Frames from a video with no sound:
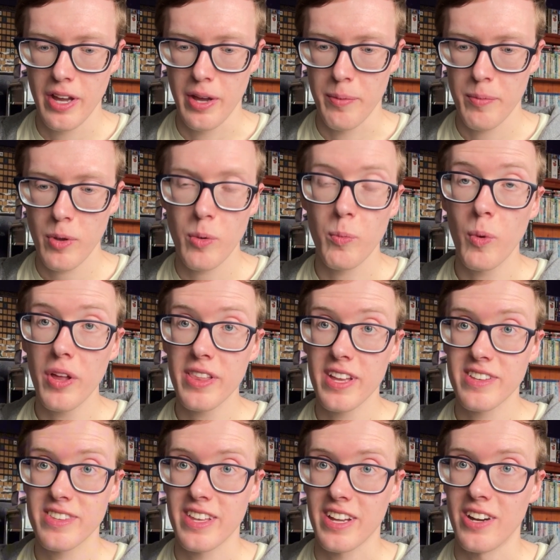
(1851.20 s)
One
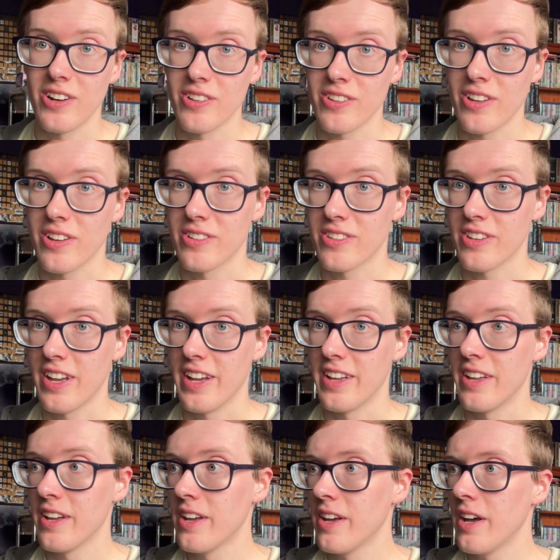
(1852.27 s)
last thing I'll say.
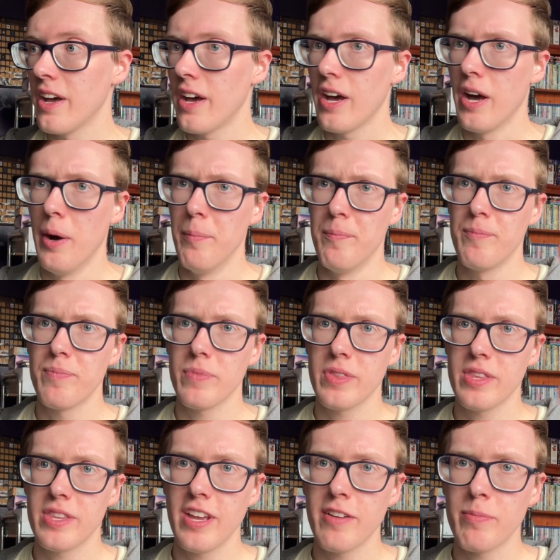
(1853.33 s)

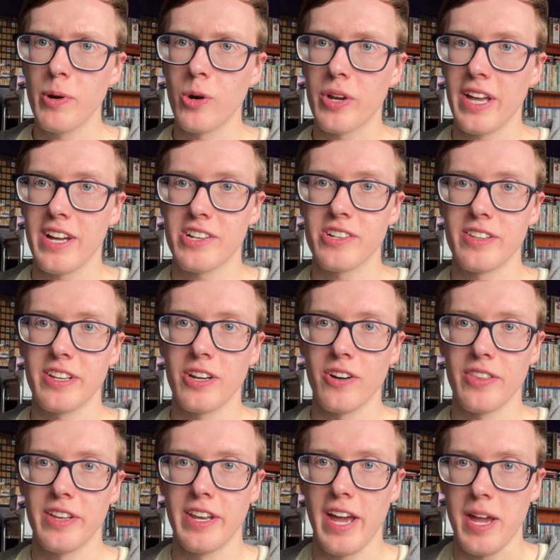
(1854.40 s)
Dave Pilkey actually got
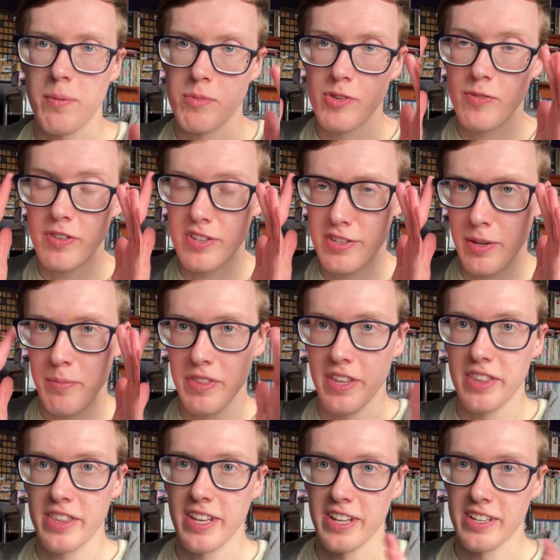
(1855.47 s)
the names for some of the
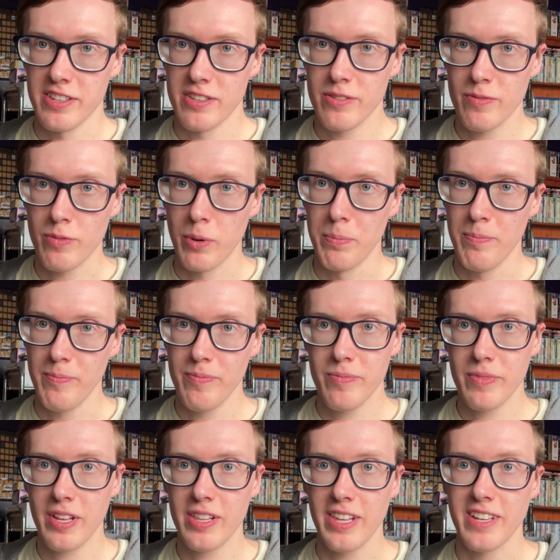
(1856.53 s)
things from
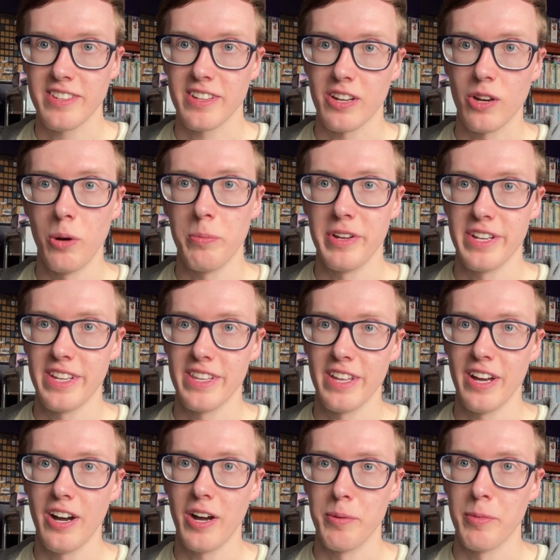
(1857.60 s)
classic comedy
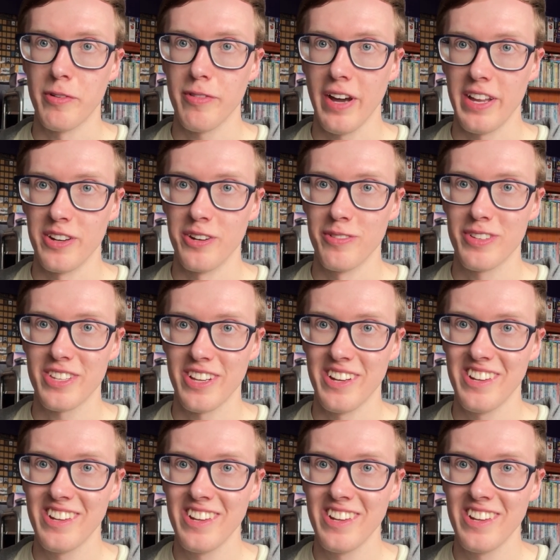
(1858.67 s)
that I'm a fan of. So